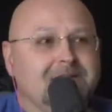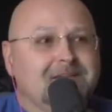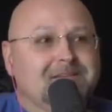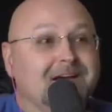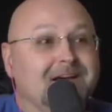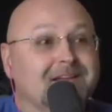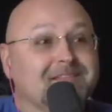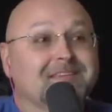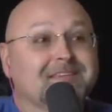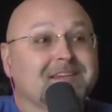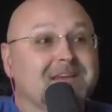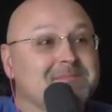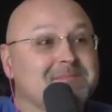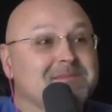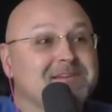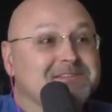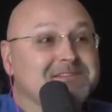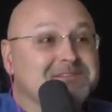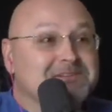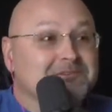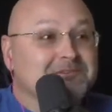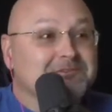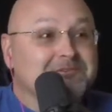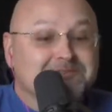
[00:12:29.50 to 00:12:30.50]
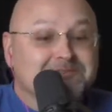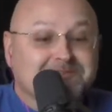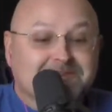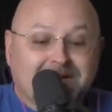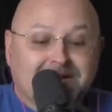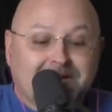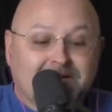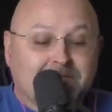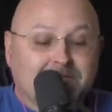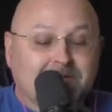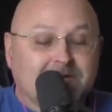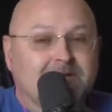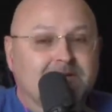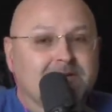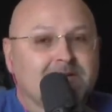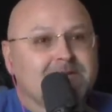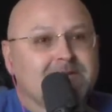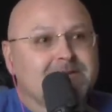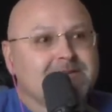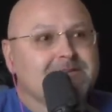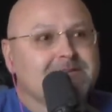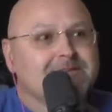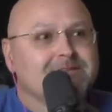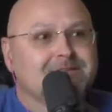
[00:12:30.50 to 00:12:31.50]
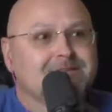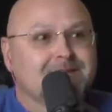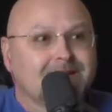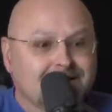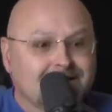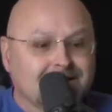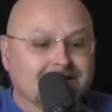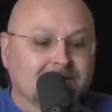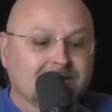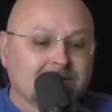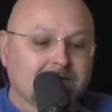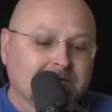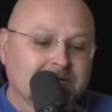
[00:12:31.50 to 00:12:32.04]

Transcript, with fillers: not that i'm an interior designer but damn